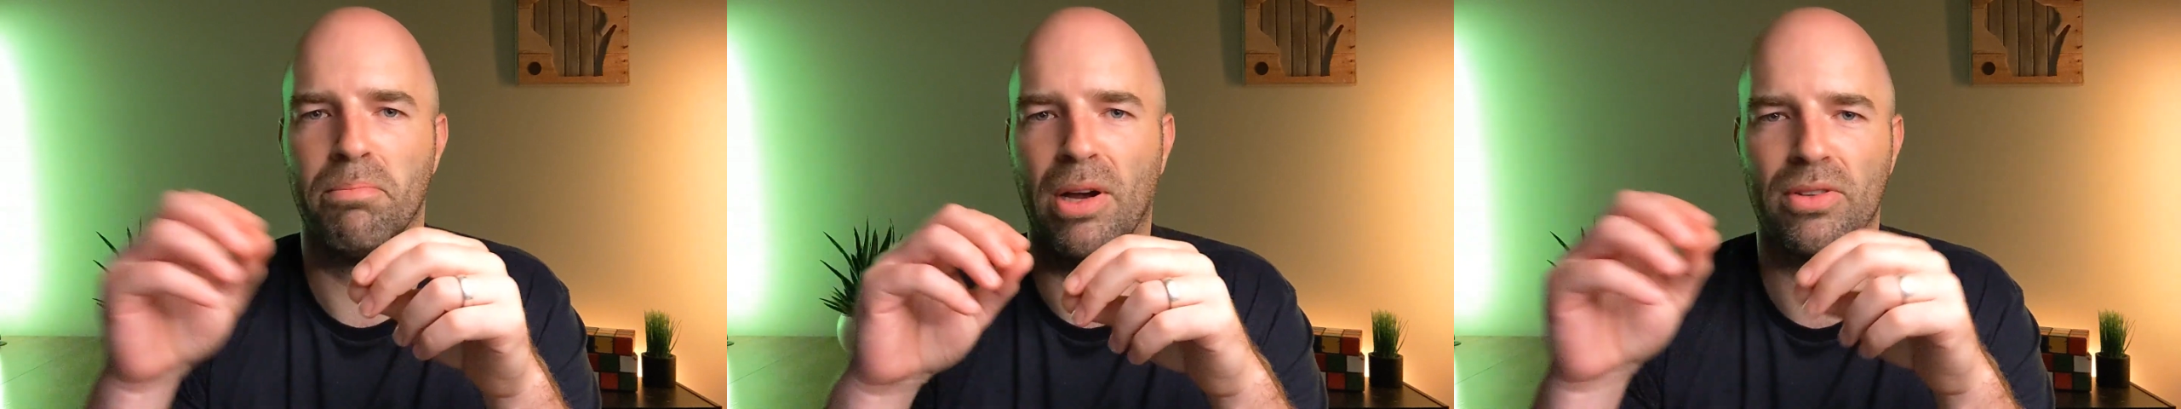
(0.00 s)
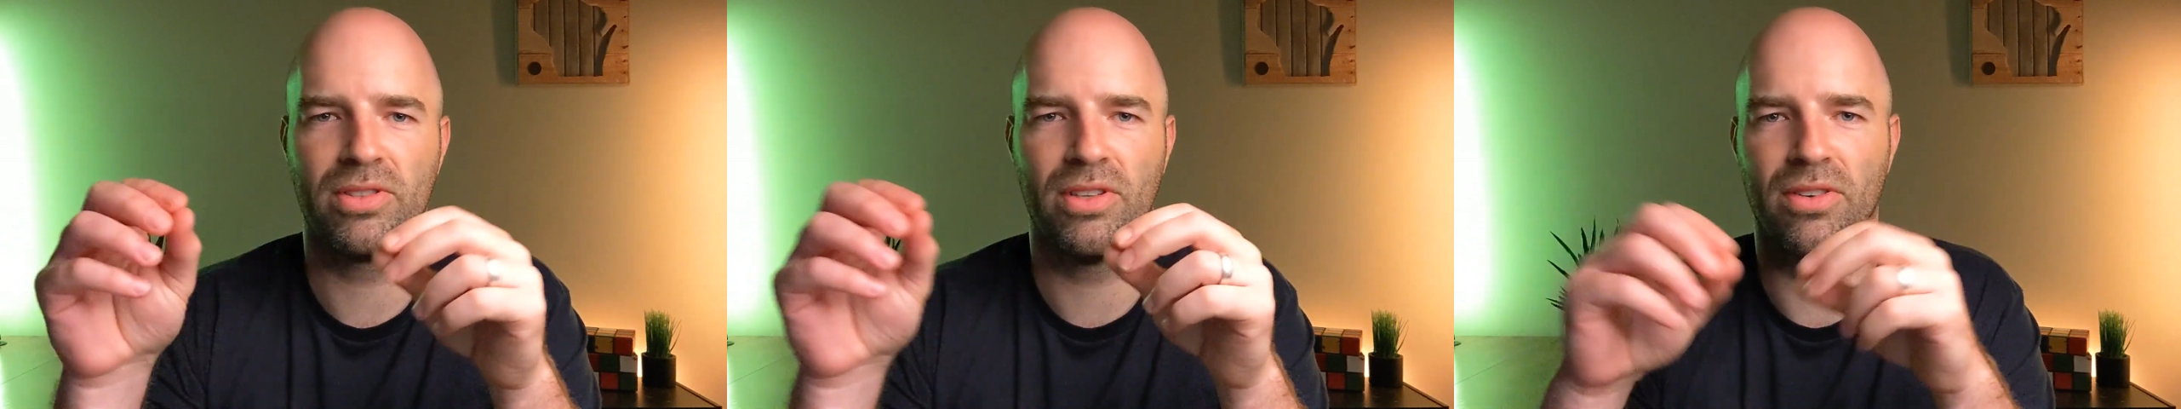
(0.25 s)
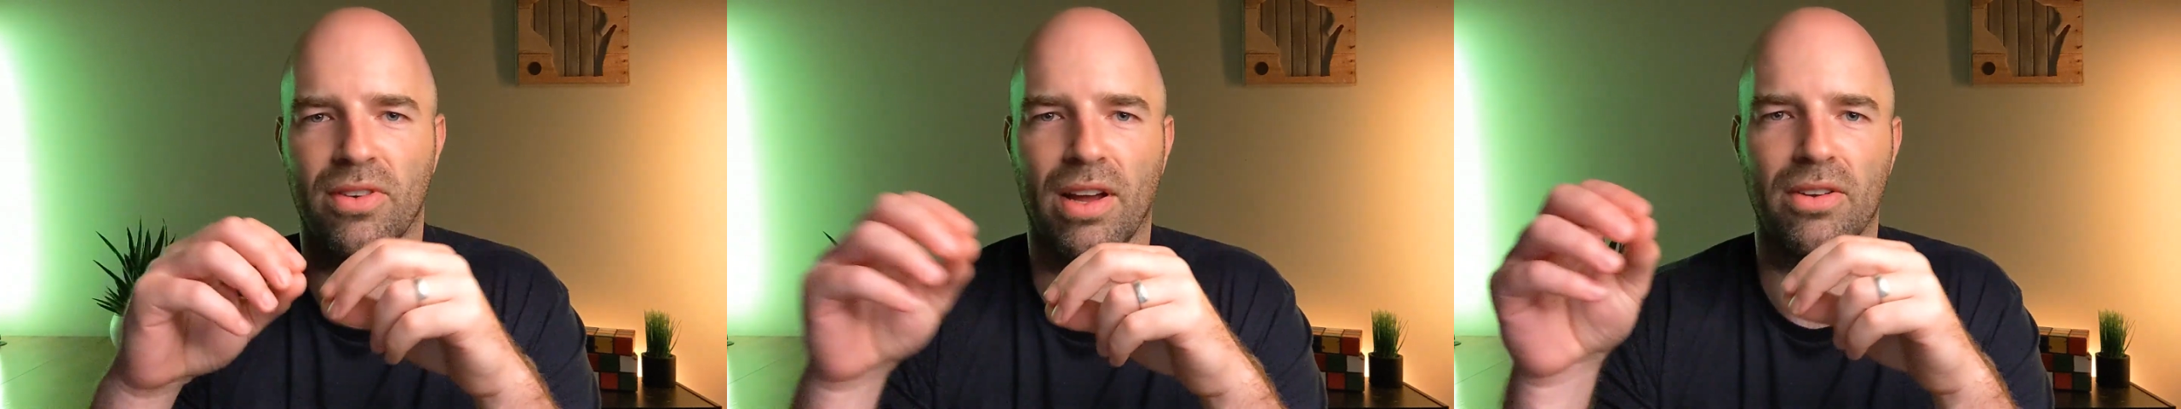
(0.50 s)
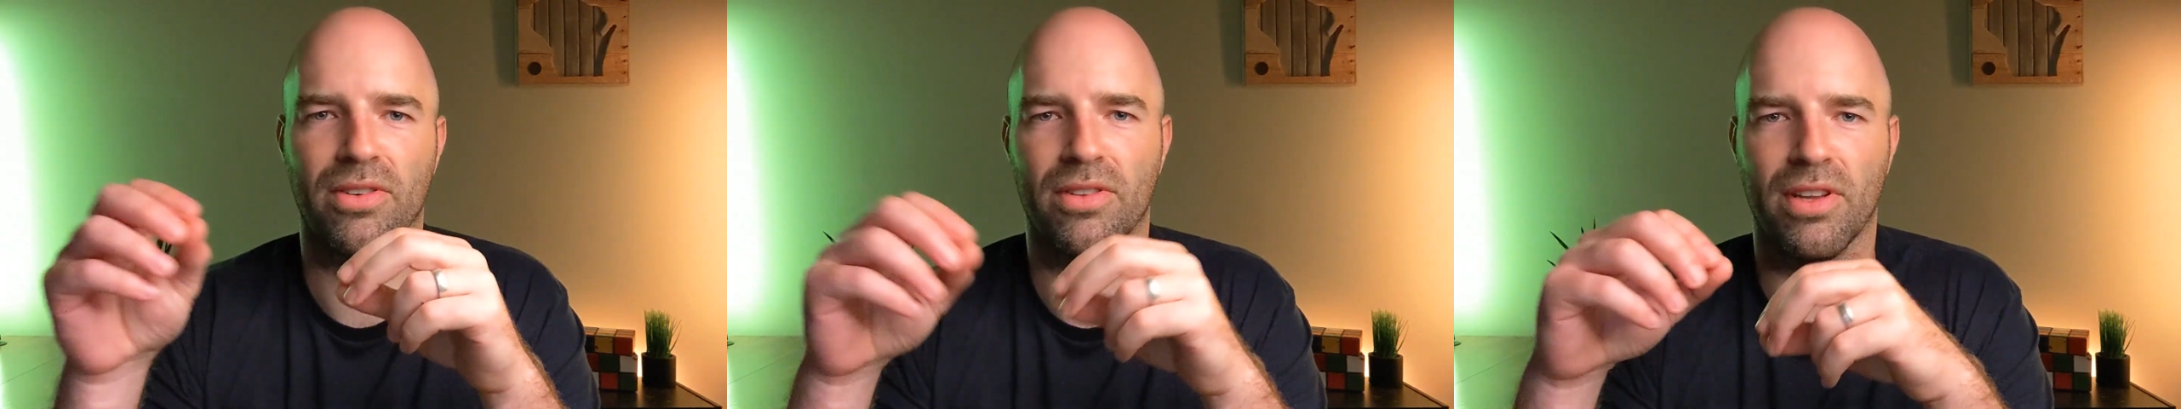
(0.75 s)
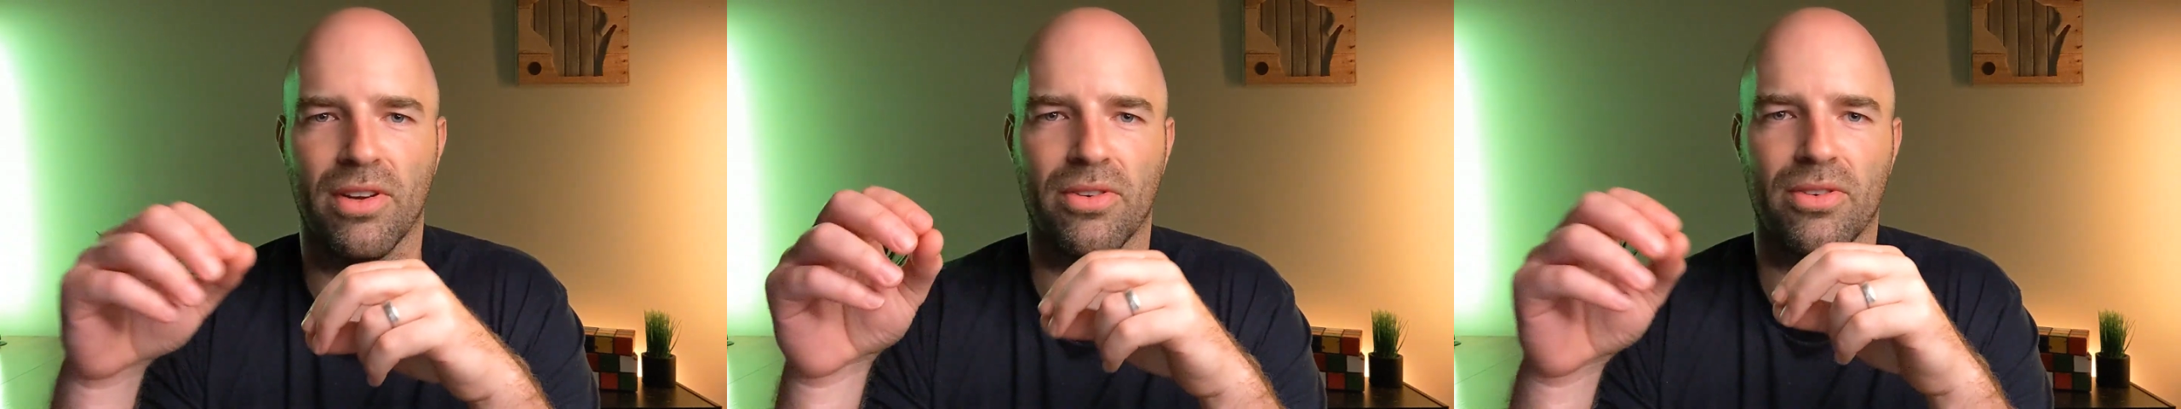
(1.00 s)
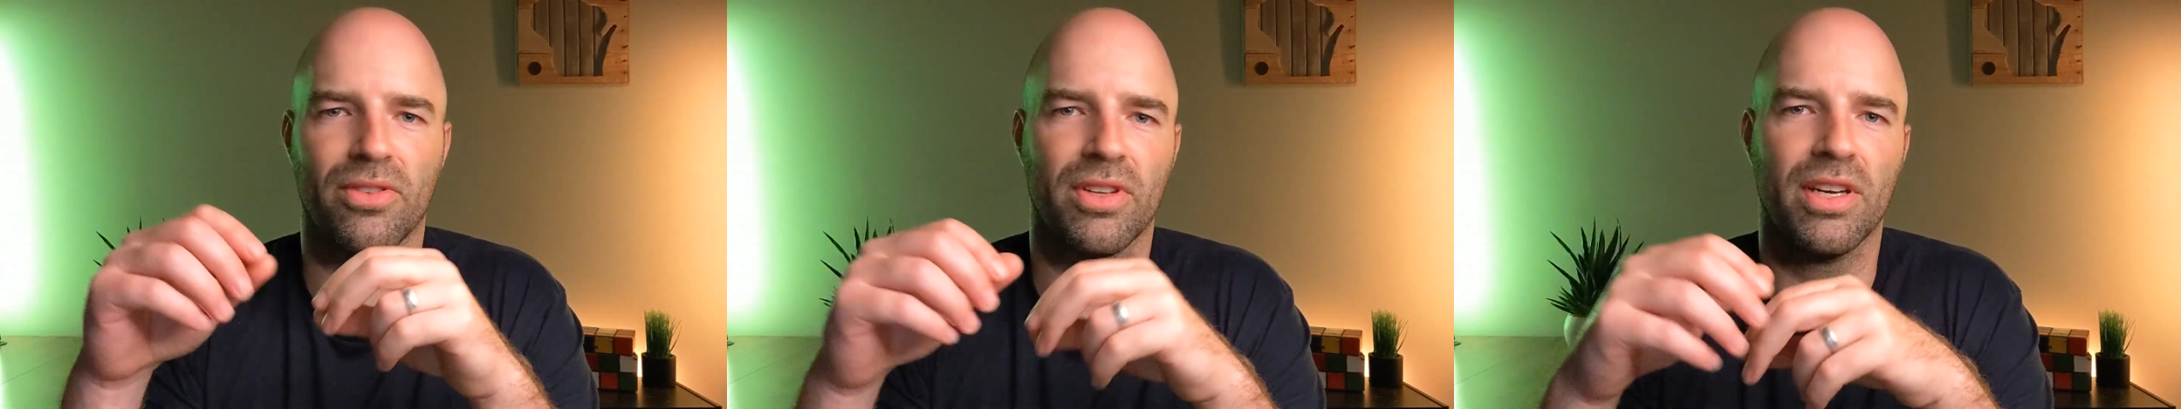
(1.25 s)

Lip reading: bouncing around in there or